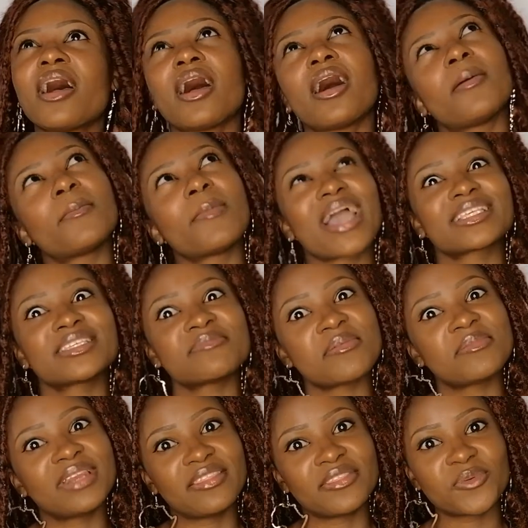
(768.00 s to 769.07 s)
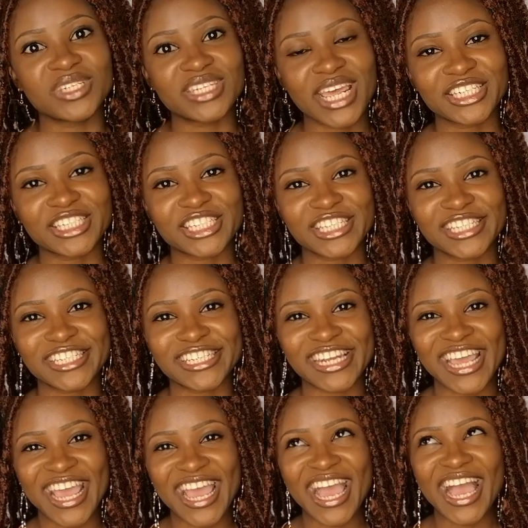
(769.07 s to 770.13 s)
maximum length retention
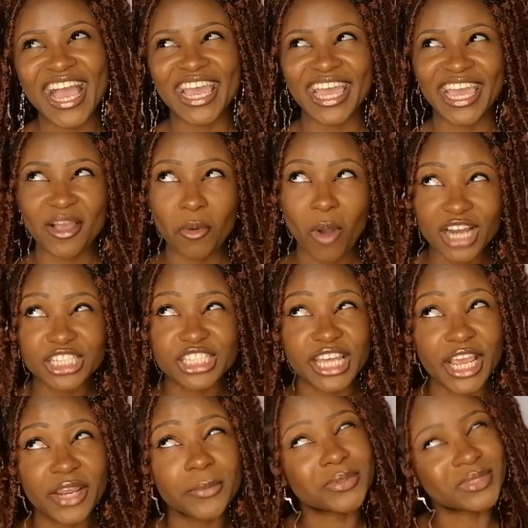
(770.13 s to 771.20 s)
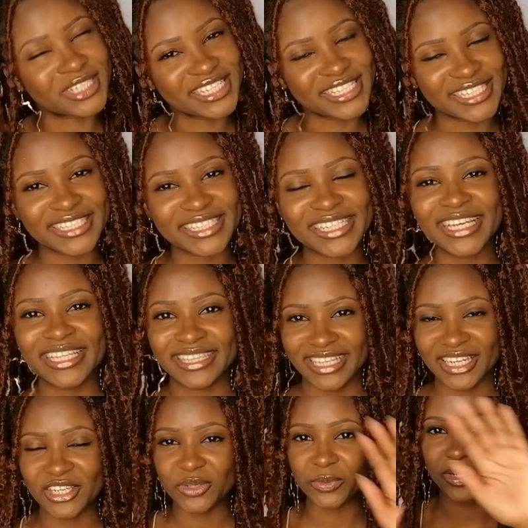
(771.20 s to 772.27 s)
wash day routine,
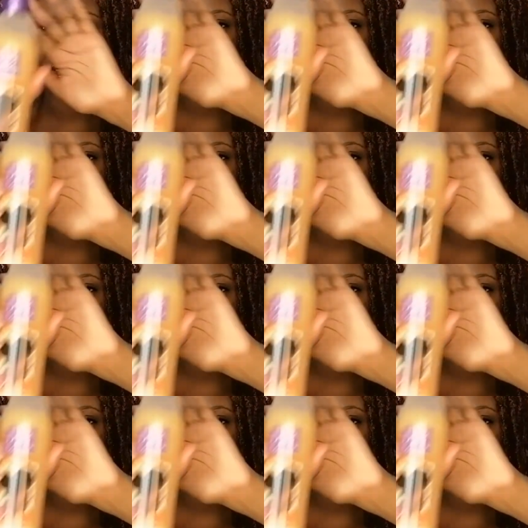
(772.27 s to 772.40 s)
then you would